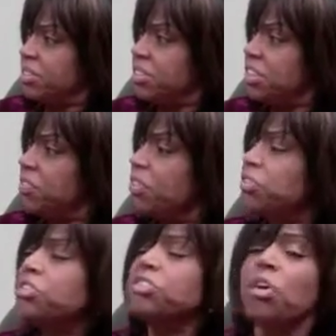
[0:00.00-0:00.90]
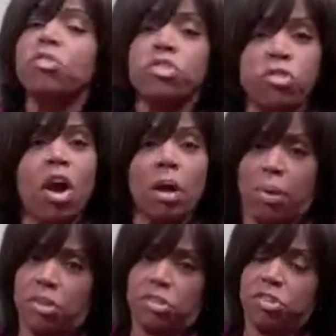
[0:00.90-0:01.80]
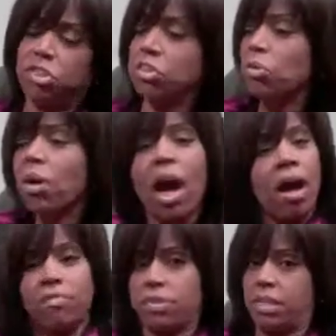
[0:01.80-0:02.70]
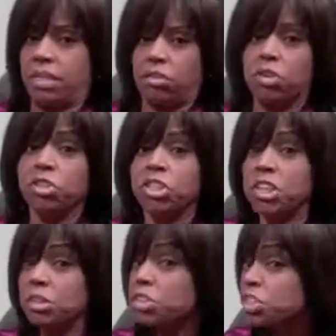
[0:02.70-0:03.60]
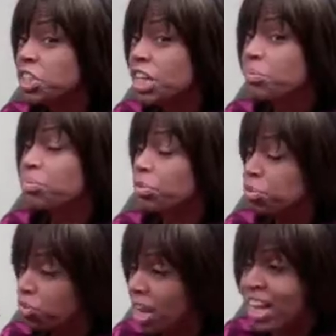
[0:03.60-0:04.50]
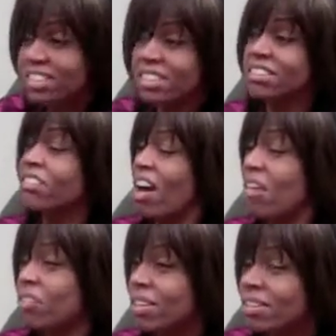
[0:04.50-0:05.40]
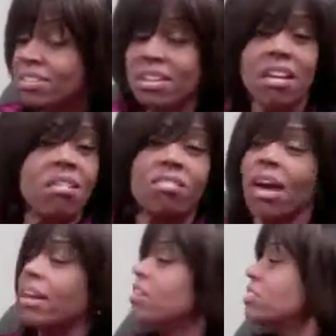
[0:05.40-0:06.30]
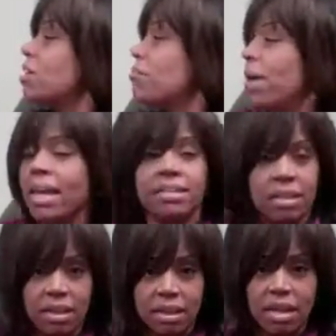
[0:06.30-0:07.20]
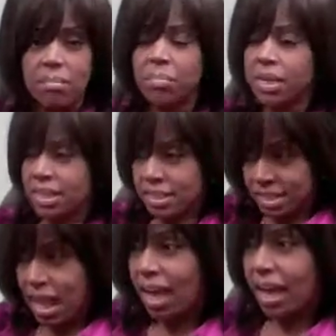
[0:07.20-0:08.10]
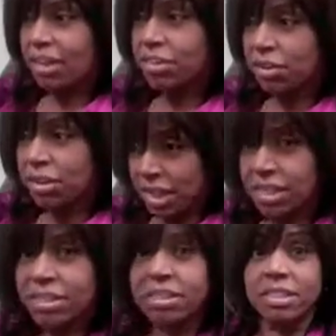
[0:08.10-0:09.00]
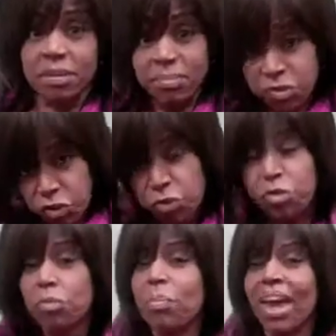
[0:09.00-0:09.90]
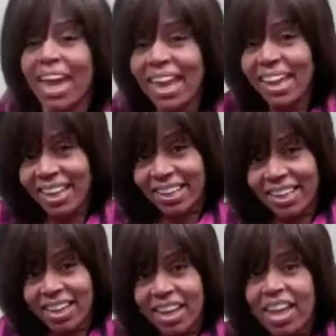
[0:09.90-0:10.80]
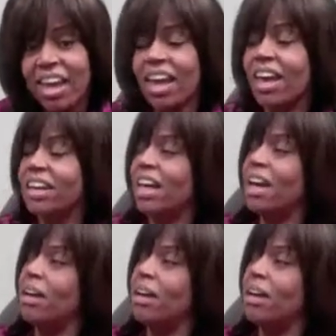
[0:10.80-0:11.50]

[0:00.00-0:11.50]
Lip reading: she feels so strong about herself. She's so confident, or she can portray a sense of confidence that is amazing. But inside there is some true pain, and